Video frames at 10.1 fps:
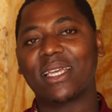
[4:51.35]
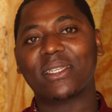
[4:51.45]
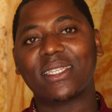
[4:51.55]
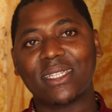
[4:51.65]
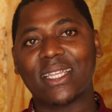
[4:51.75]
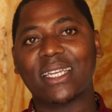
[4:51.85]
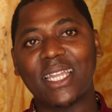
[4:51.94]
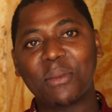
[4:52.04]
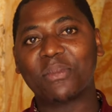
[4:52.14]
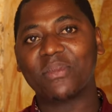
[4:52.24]
the
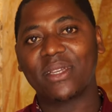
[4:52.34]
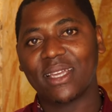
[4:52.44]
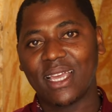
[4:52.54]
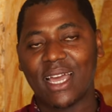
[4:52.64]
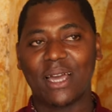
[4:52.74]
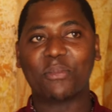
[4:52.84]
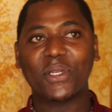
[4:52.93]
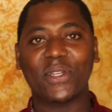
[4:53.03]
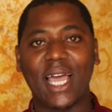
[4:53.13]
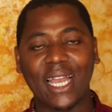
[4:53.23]
name
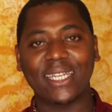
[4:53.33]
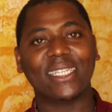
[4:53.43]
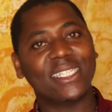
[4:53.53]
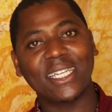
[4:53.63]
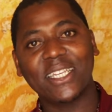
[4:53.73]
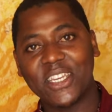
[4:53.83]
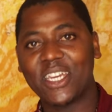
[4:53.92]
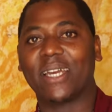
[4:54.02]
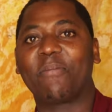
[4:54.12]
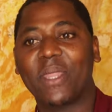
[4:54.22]
prison island is still in
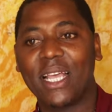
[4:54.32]
here.